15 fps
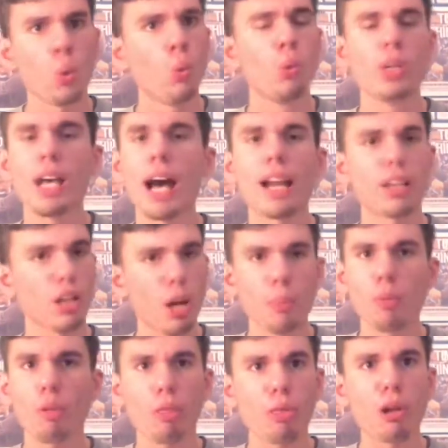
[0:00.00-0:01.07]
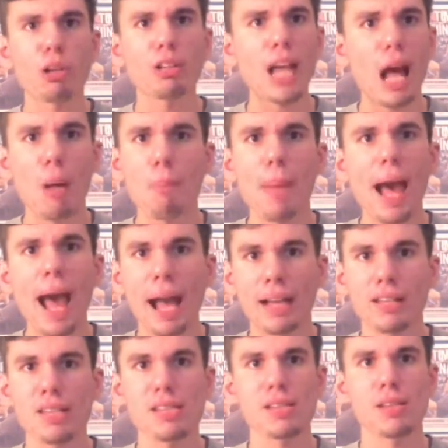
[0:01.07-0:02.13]
We got a couple of third down
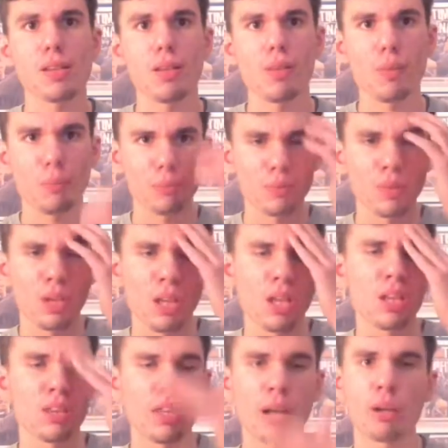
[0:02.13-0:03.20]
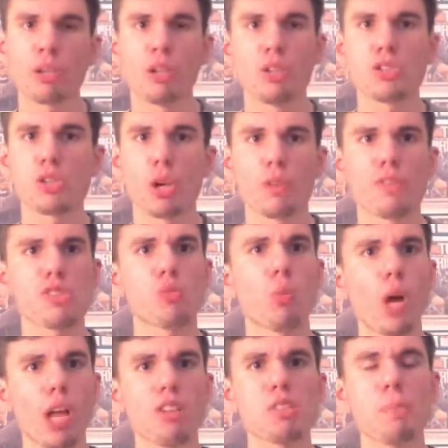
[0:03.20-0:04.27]
backs that could serve us
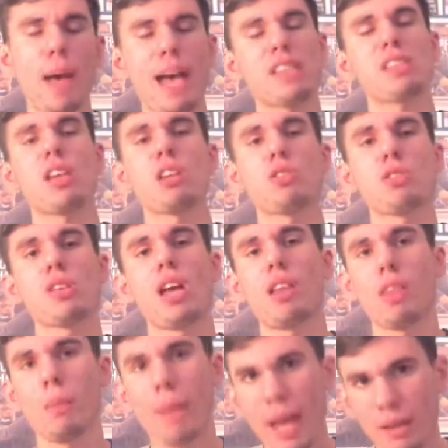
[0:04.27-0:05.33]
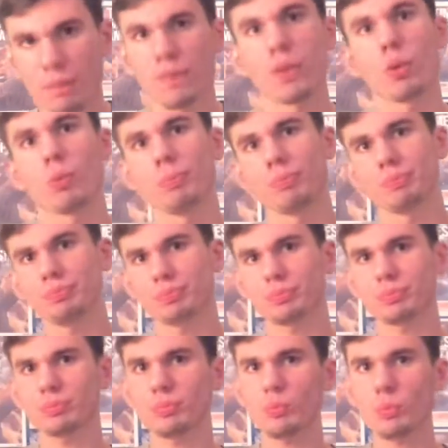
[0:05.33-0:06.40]
well as pass catchers out of the backfield.
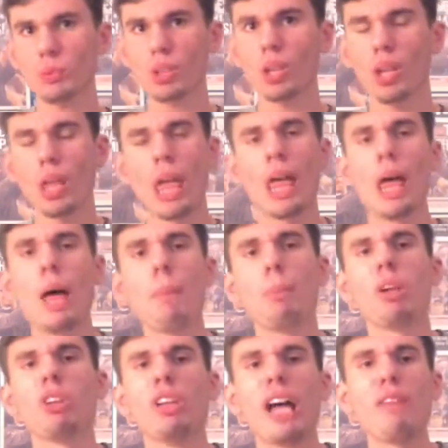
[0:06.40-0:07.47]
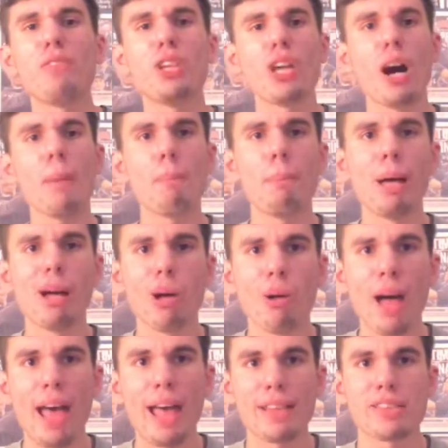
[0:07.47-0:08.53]
But Le'Veon
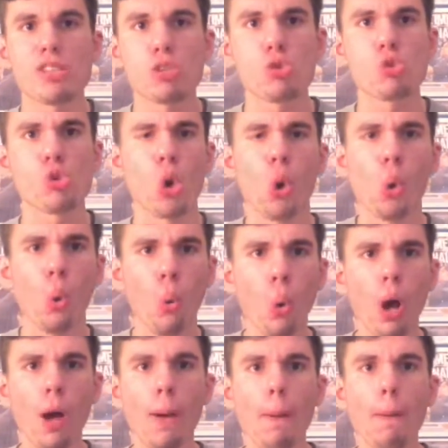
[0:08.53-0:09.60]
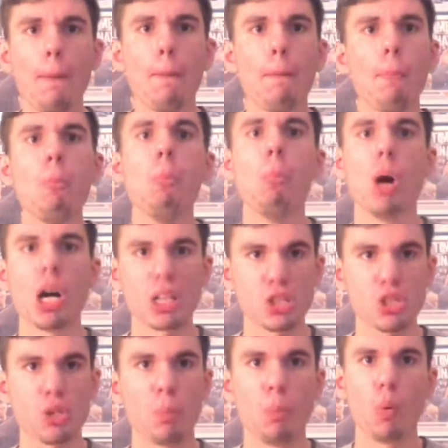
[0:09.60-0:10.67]
Bell adds so
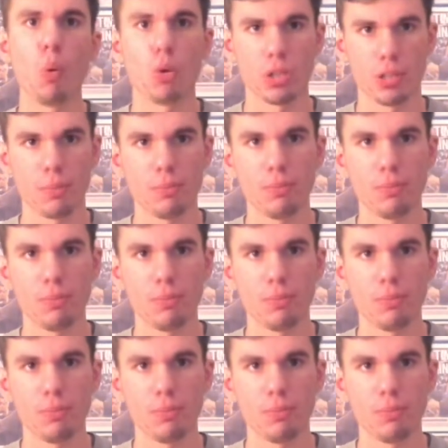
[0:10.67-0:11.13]
much more.